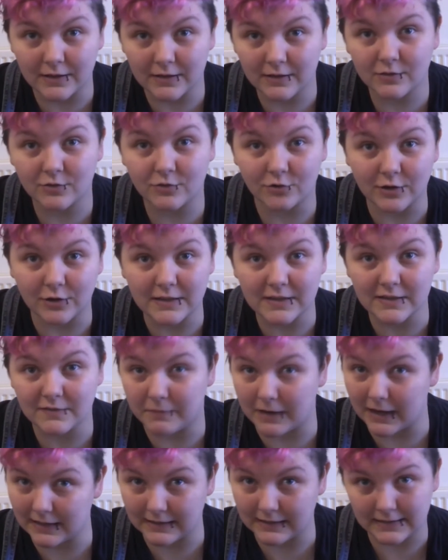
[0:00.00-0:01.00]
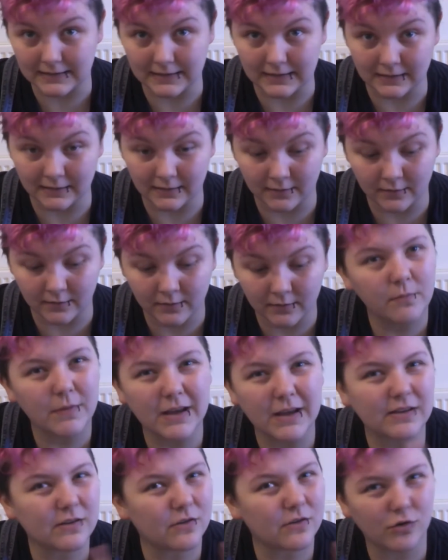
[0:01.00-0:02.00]
streets of Palestina,
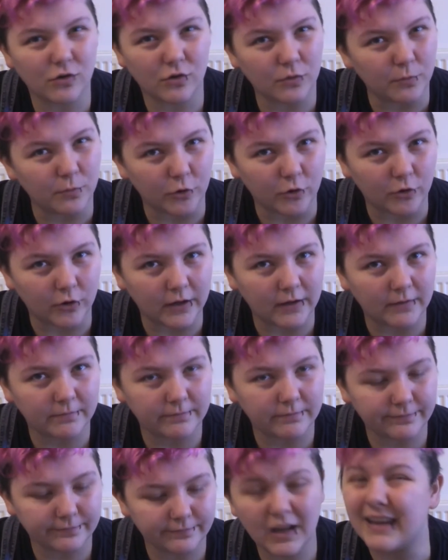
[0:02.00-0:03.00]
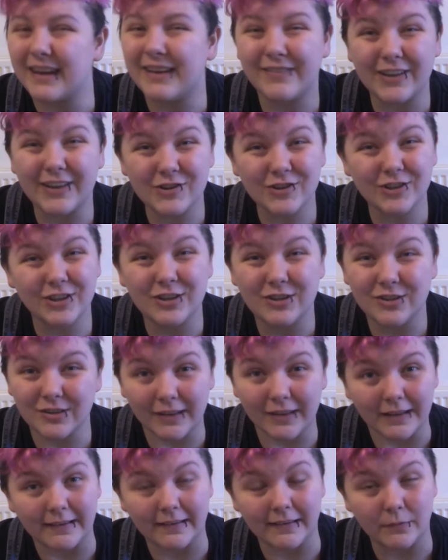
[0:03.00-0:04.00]
made a whoreboy, and eventually
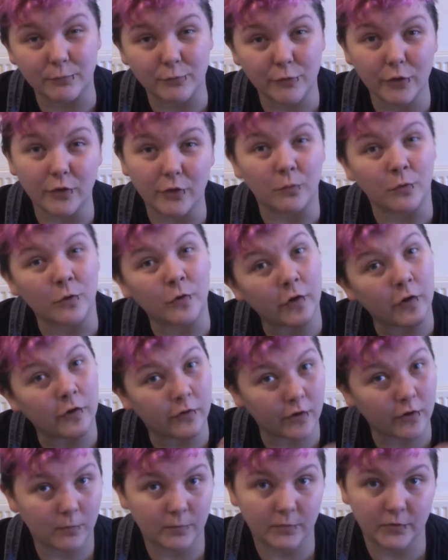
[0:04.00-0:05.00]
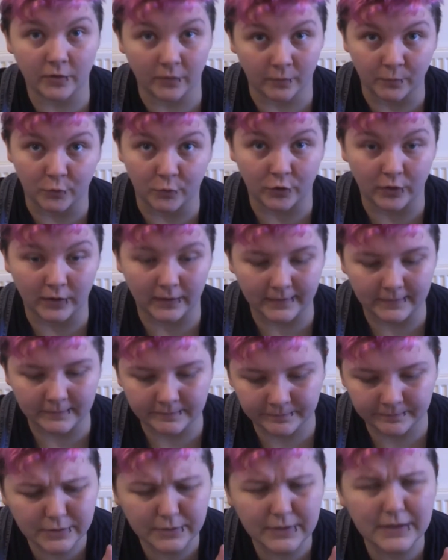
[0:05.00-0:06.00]
Julius's brother would adopt the boy.
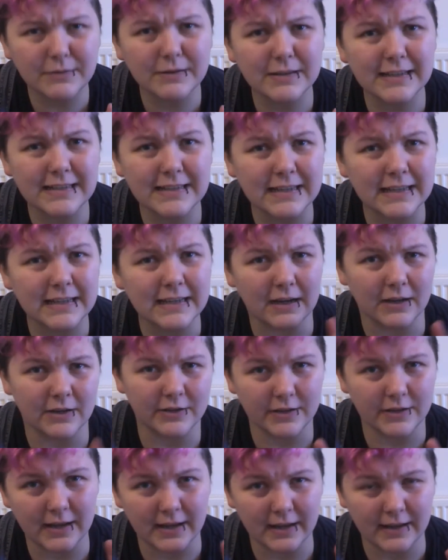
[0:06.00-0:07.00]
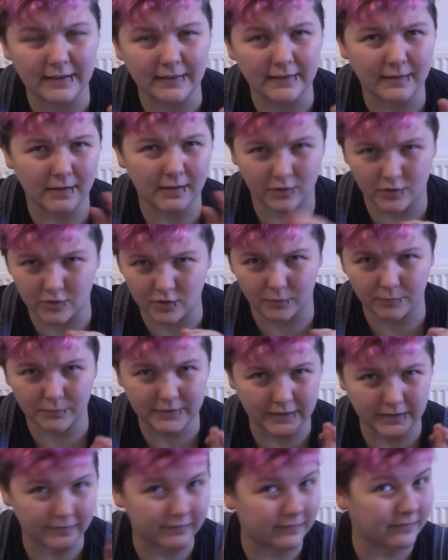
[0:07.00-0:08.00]
So he was his
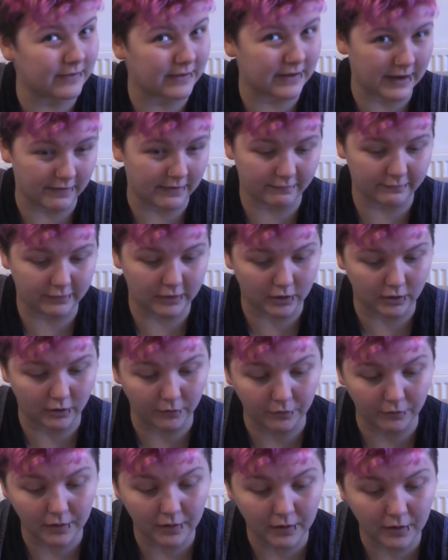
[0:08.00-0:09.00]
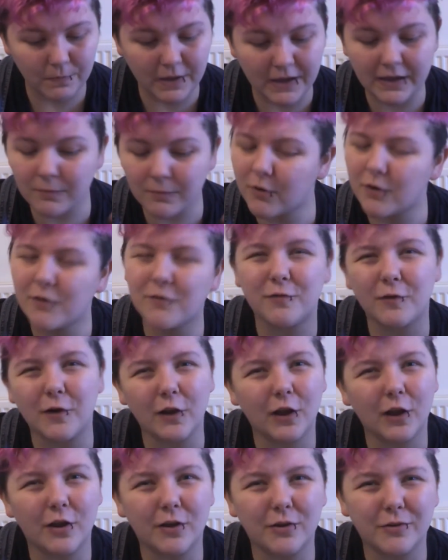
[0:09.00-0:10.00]
adoptive nephew, making what
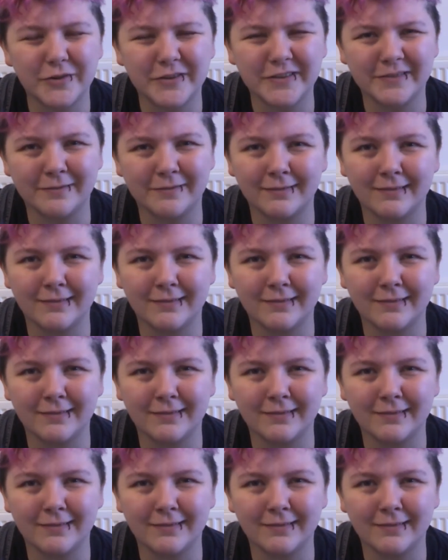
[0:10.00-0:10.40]
followed